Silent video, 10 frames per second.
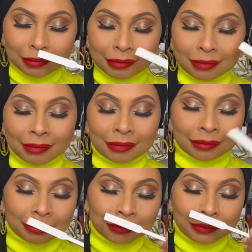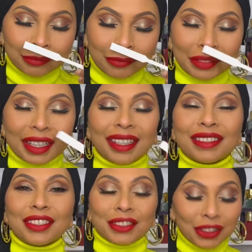
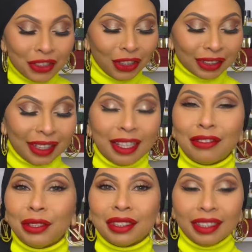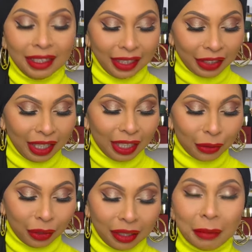Guys, it's not heavy on the leather at
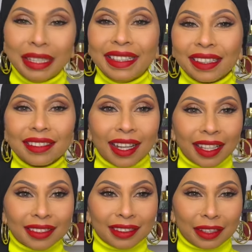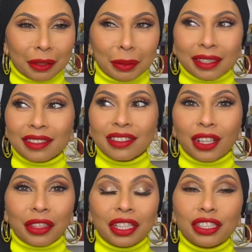all. I mean, yes, it has leather, but it's
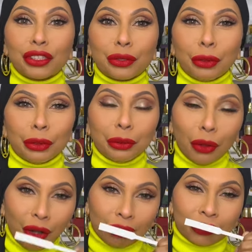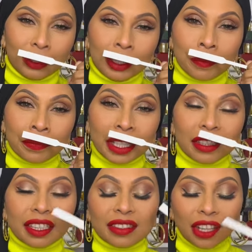nothing to throw you off.
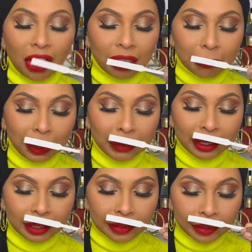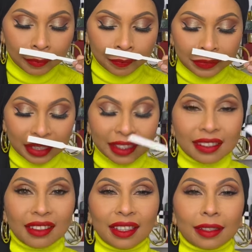There's cardamom in this,
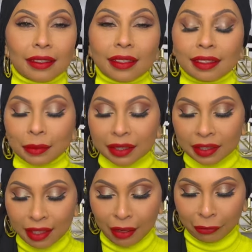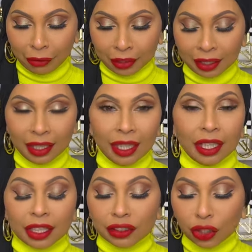there's leather, there's some saffron,
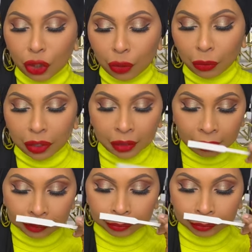there's cumarin,